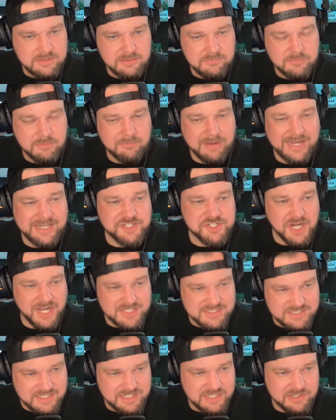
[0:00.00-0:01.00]
But Mike
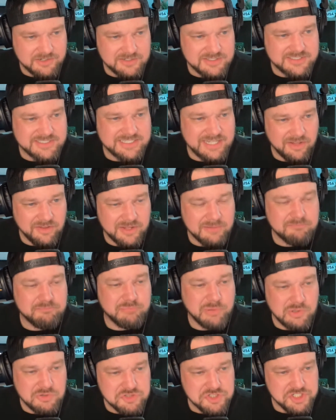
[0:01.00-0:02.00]
Johnson here is selling
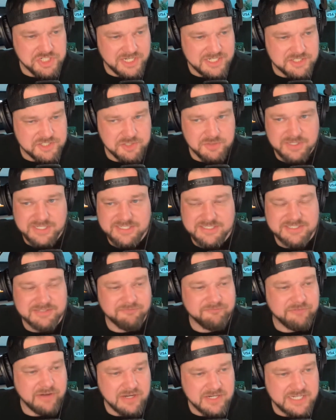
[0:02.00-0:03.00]
bullshit to his
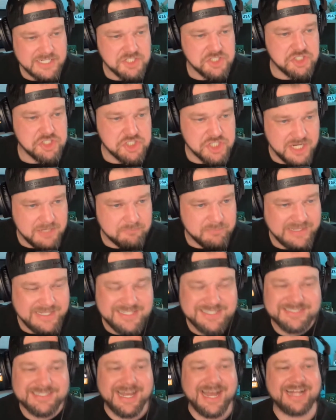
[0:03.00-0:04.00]
fucking sheep.
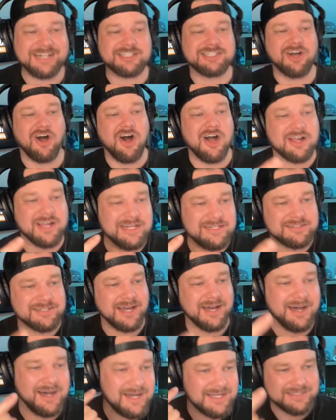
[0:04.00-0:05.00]
He's not talking
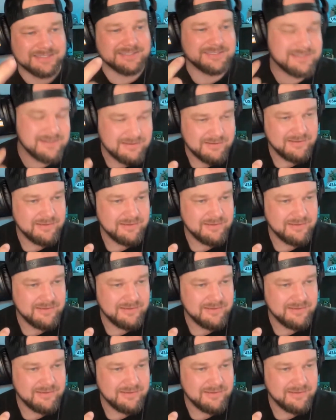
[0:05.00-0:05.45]
to us.